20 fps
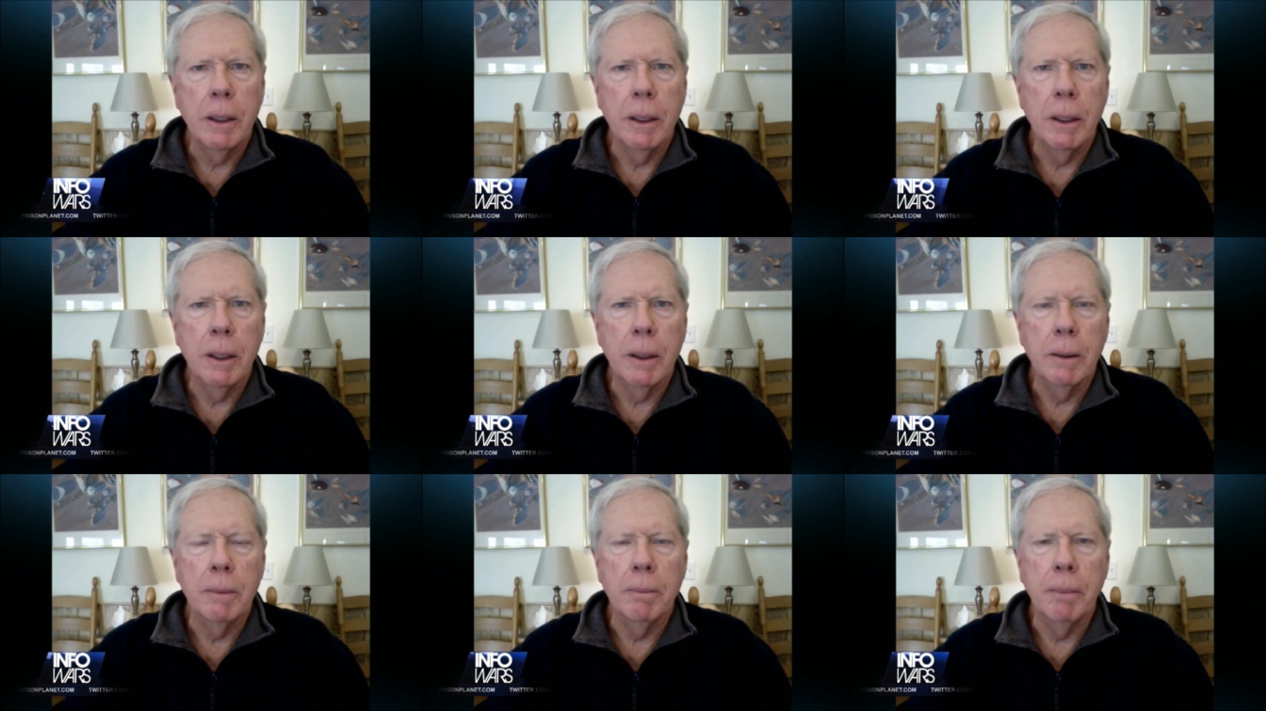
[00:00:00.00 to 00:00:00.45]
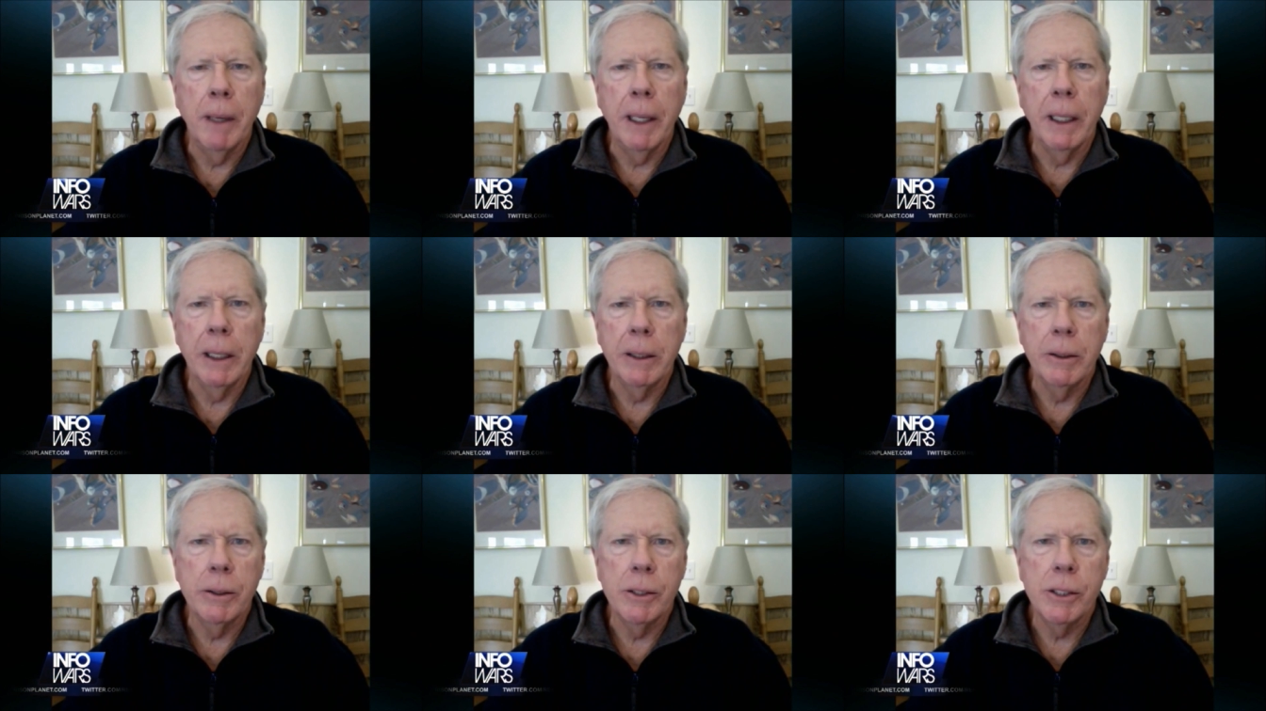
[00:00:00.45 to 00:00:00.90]
uh,
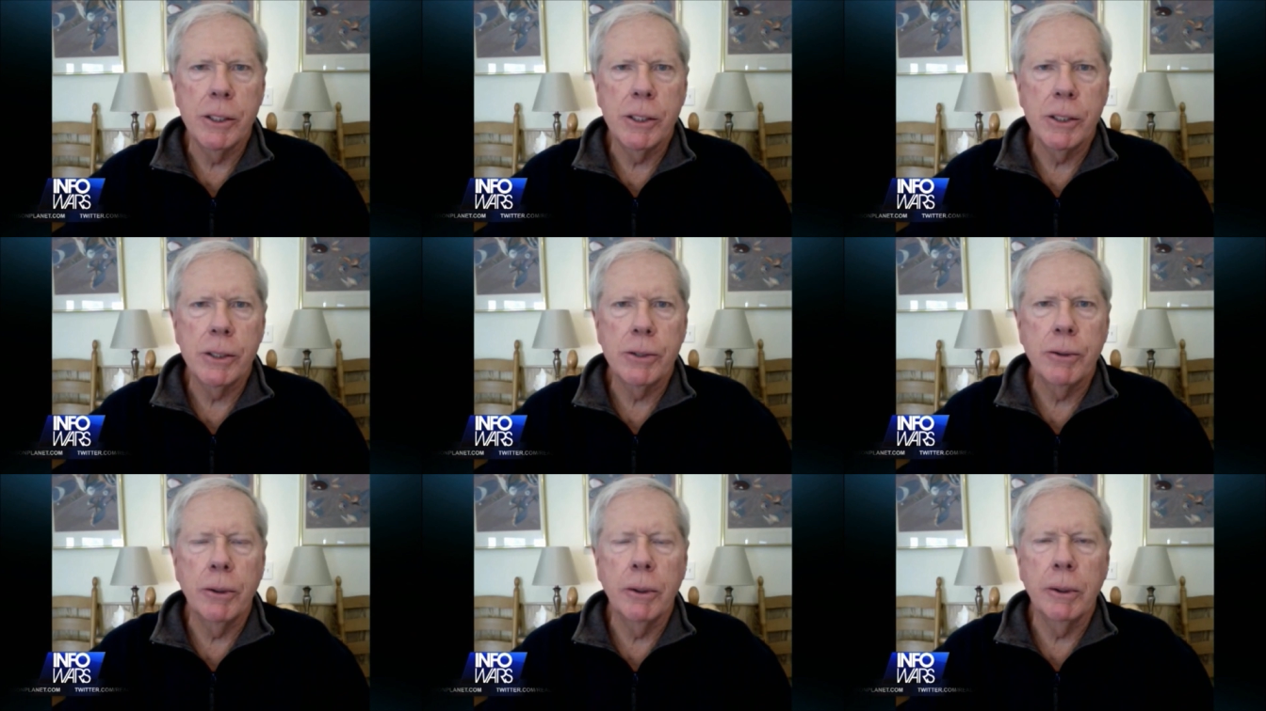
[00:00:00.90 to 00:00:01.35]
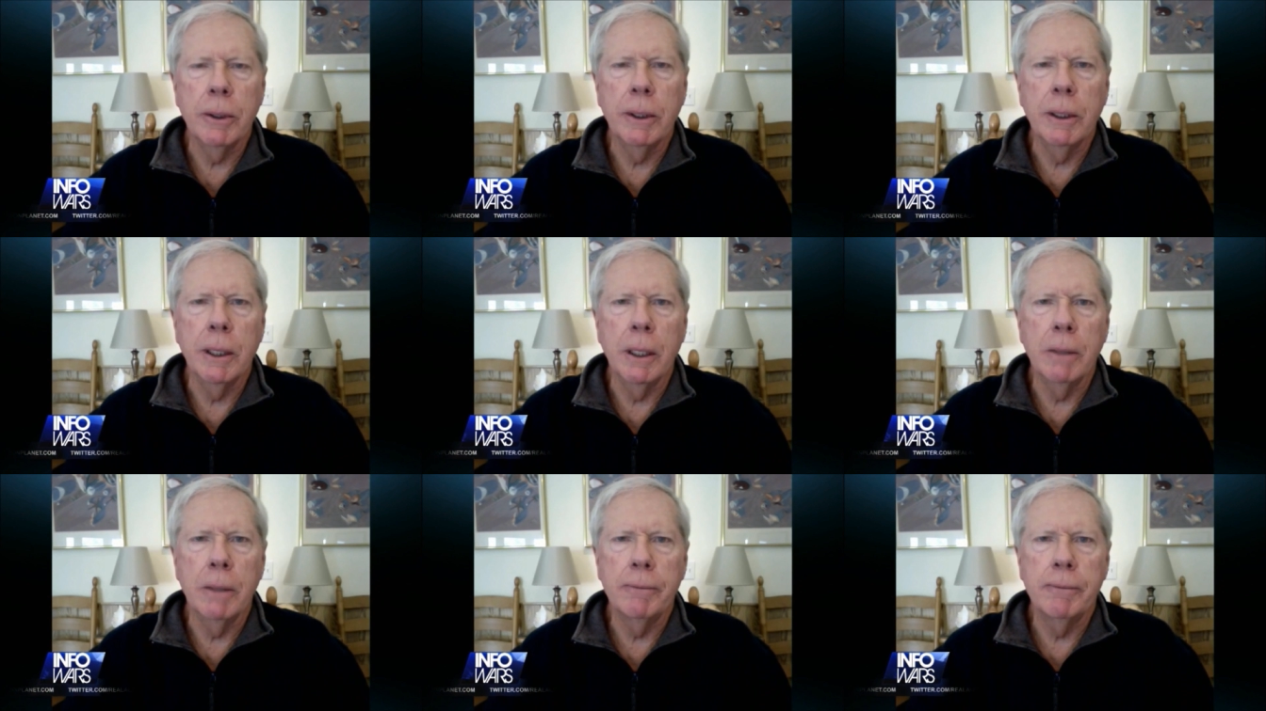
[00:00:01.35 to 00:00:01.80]
bankers strong
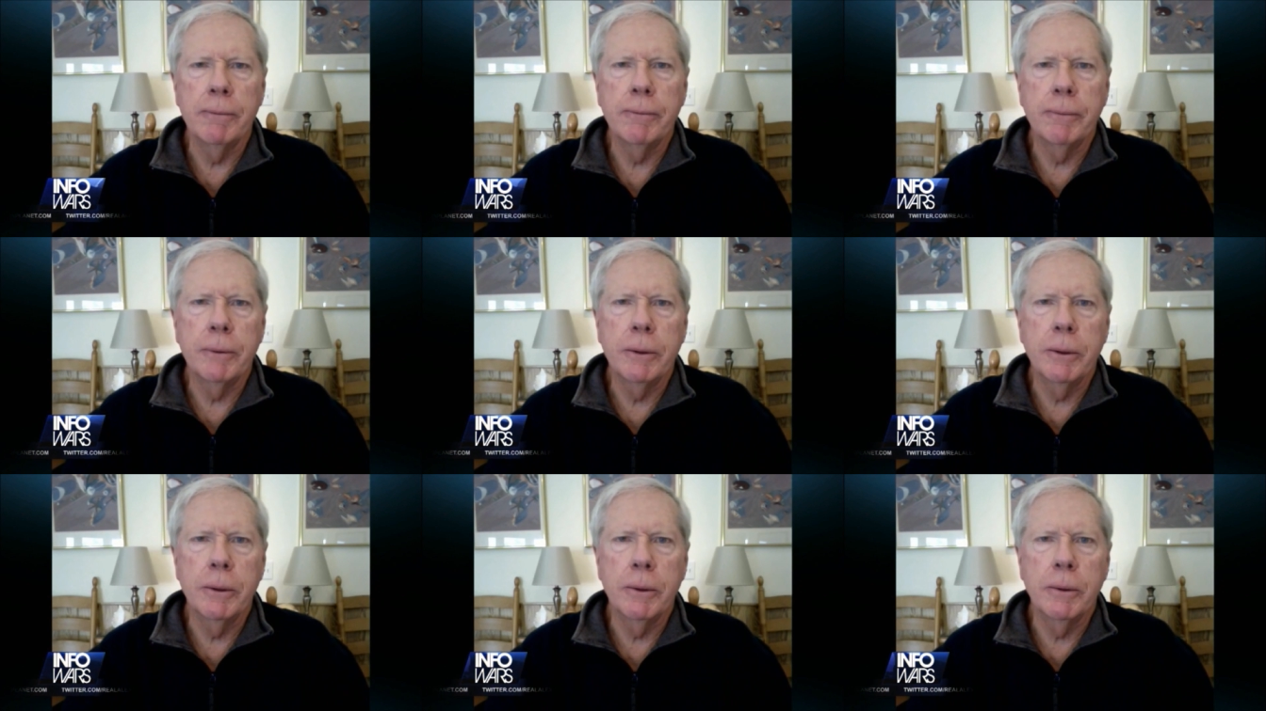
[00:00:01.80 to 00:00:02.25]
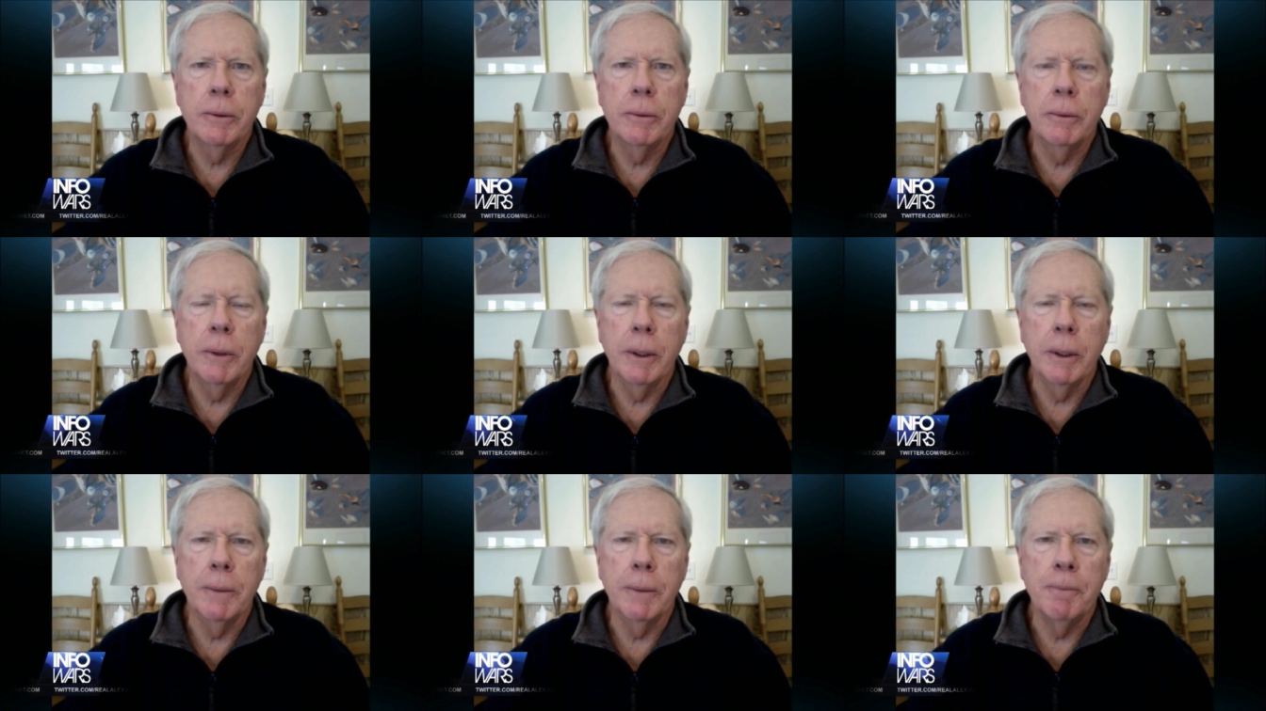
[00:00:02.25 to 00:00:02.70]
enough
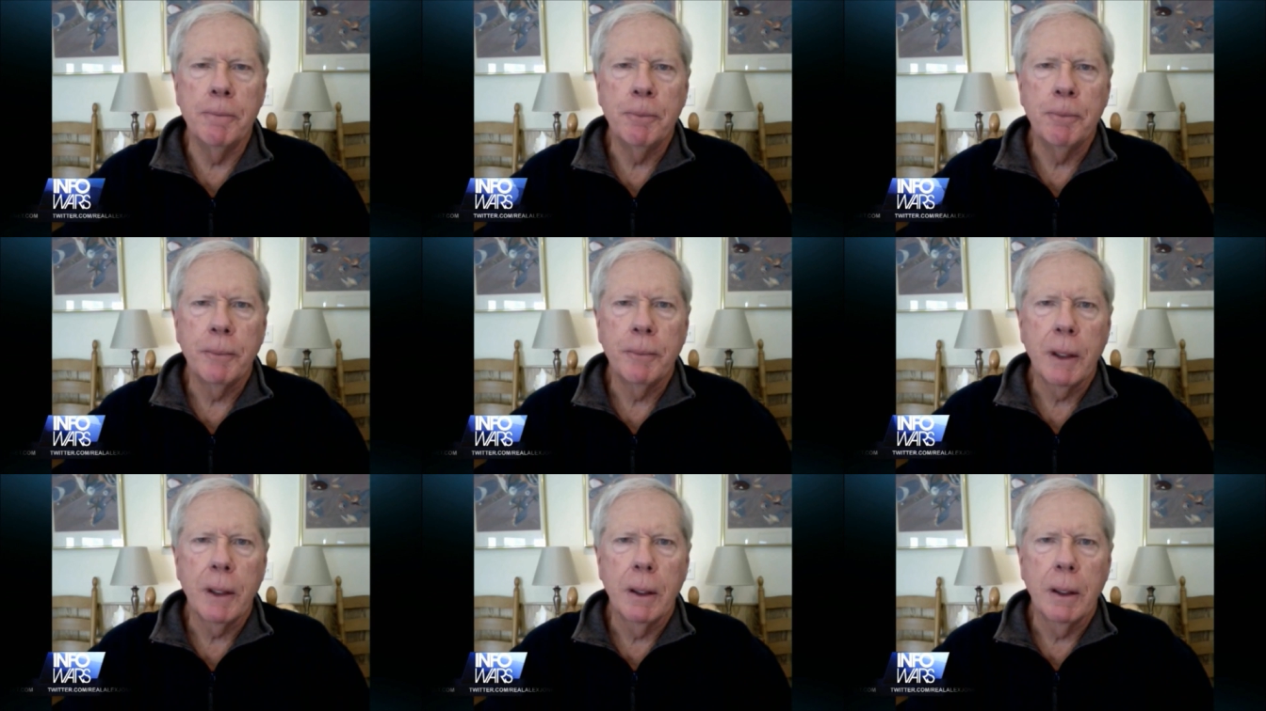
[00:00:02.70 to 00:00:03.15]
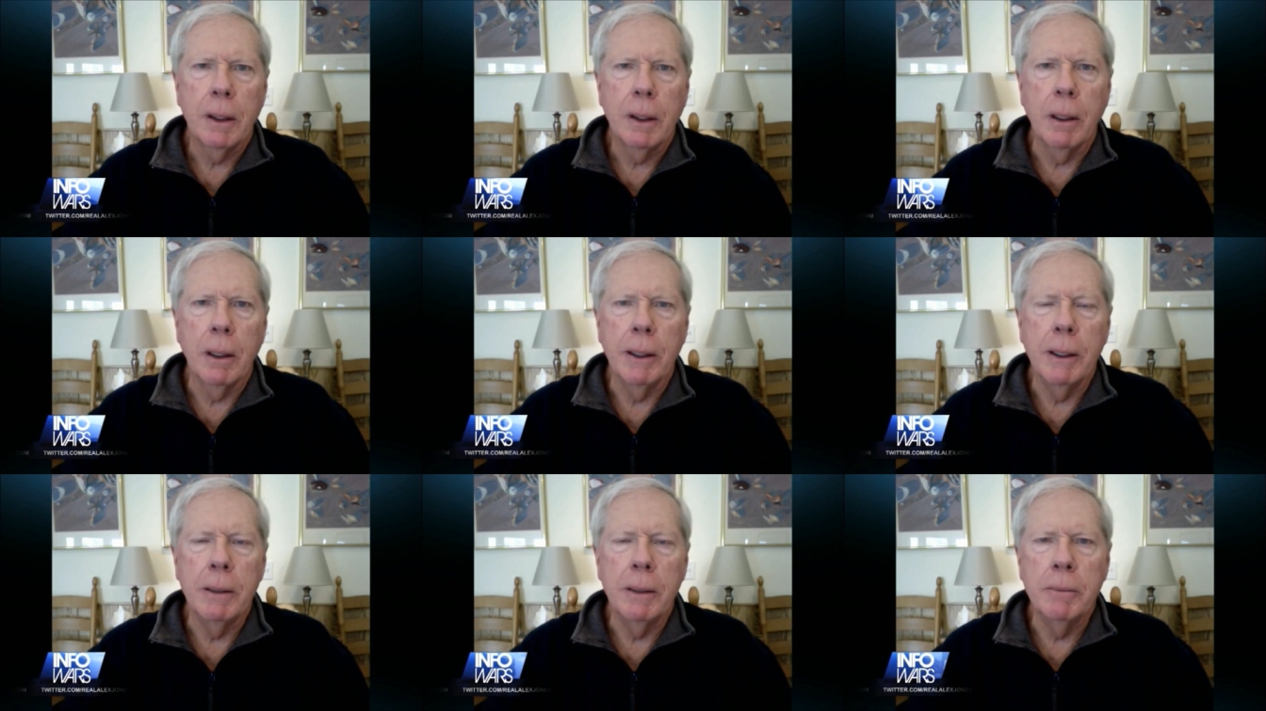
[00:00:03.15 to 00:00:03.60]
to uh,
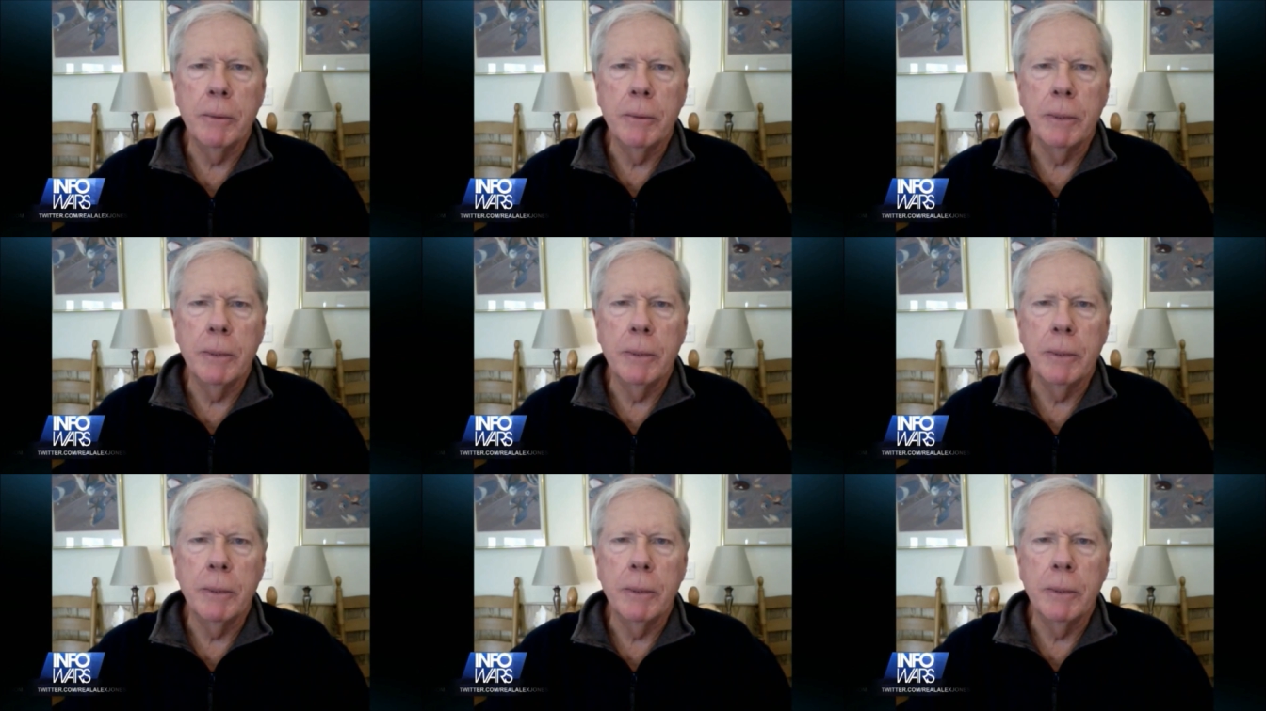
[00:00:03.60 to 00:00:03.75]
claim